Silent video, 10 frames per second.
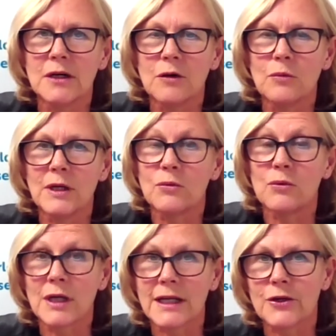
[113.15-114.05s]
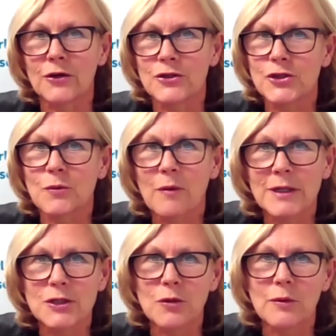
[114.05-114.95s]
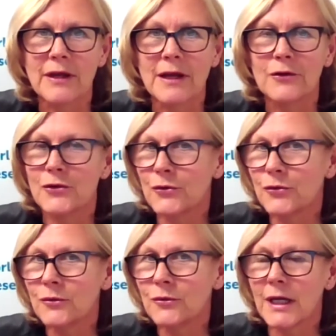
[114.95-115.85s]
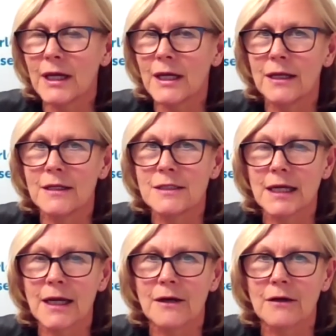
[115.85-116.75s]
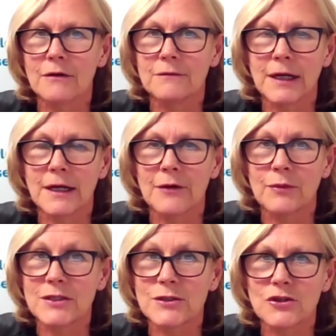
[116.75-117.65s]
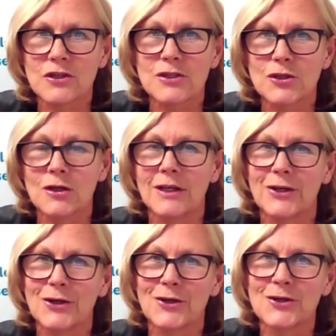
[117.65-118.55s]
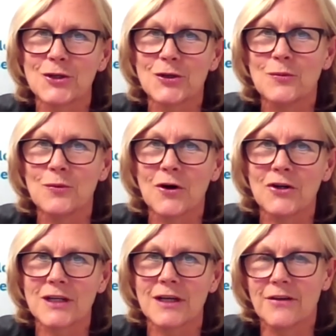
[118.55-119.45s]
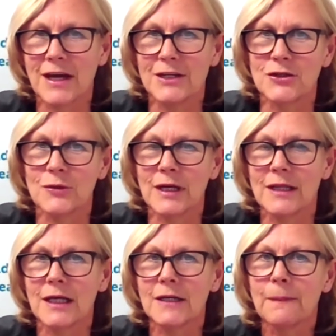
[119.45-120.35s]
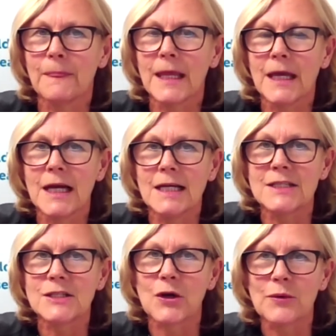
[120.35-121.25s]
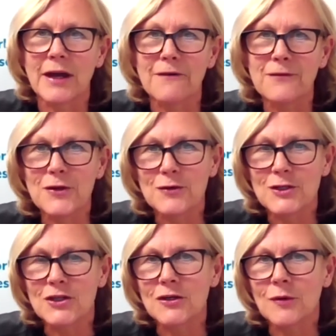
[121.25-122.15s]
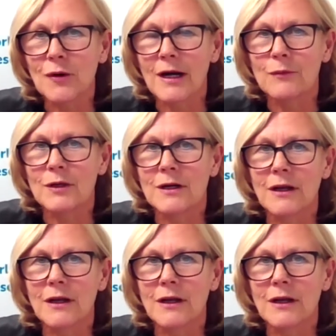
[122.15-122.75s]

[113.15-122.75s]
We really couldn't do what we do without you, and our researchers certainly couldn't do what they do either. So without further ado, I would